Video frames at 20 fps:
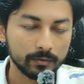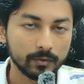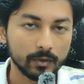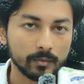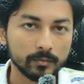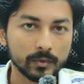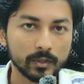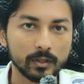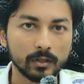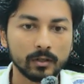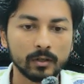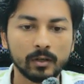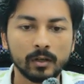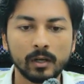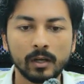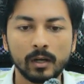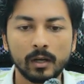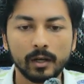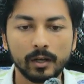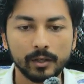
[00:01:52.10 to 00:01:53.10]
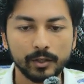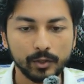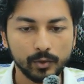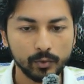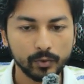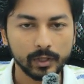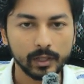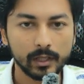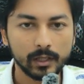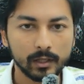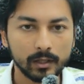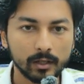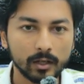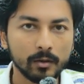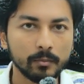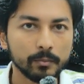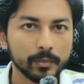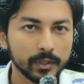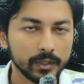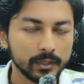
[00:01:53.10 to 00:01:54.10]
from the UK
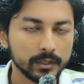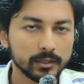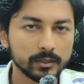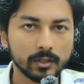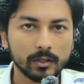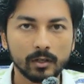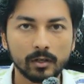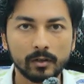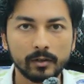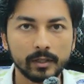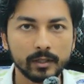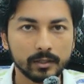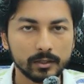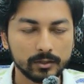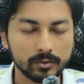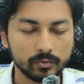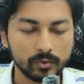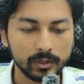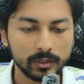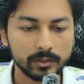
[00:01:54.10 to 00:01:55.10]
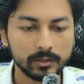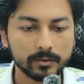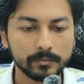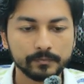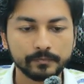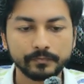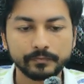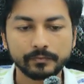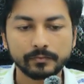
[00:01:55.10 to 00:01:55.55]
companies or industries.